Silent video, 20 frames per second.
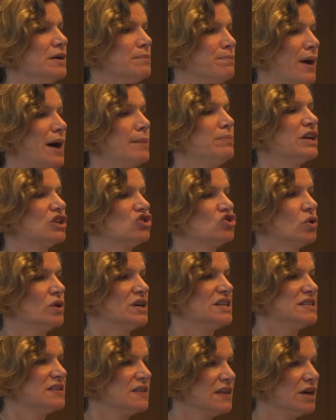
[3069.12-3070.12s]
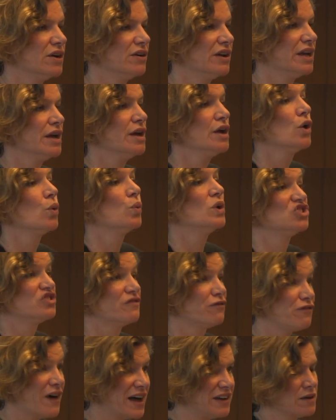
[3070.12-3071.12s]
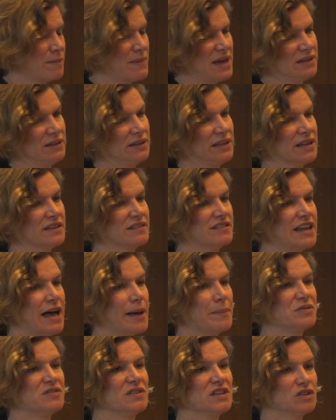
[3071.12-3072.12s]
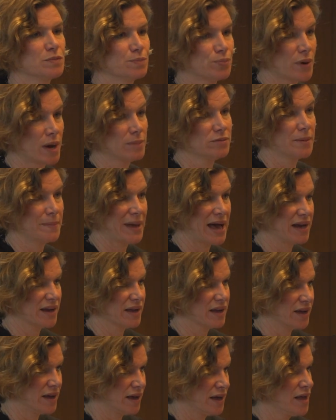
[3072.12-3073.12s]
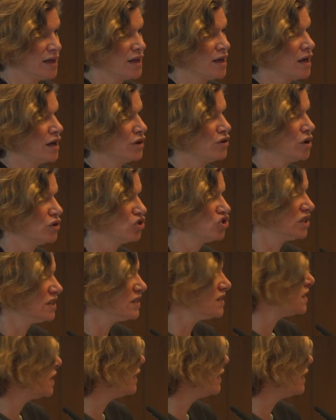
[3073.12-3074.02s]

and public choice theory, which fundamentally accepts these problematic notions